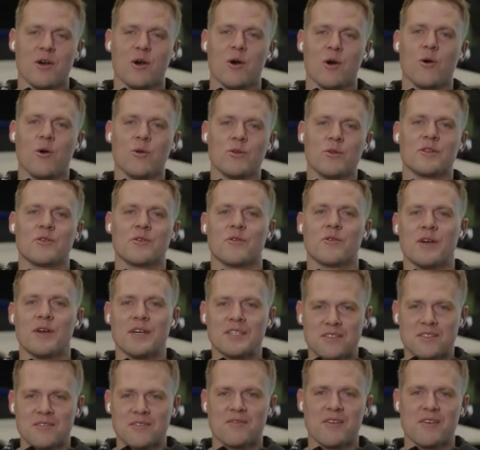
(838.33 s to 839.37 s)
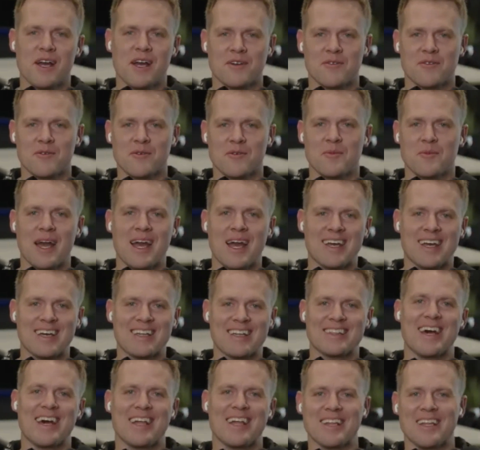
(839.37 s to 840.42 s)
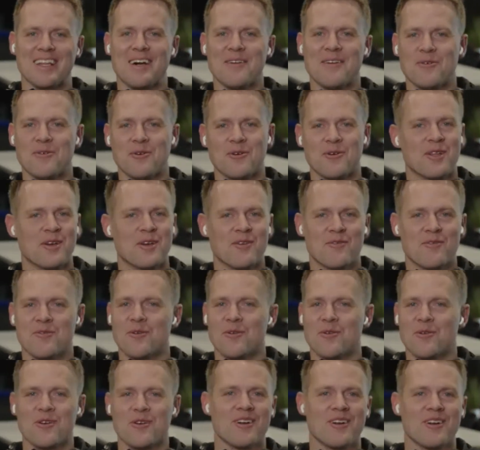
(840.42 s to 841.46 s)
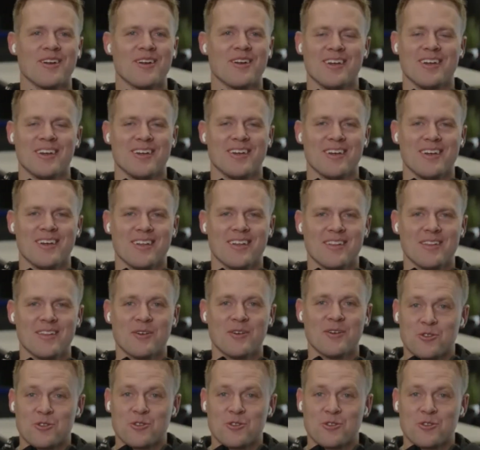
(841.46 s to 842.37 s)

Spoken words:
holding the rest of the factory back at that level, and therefore there's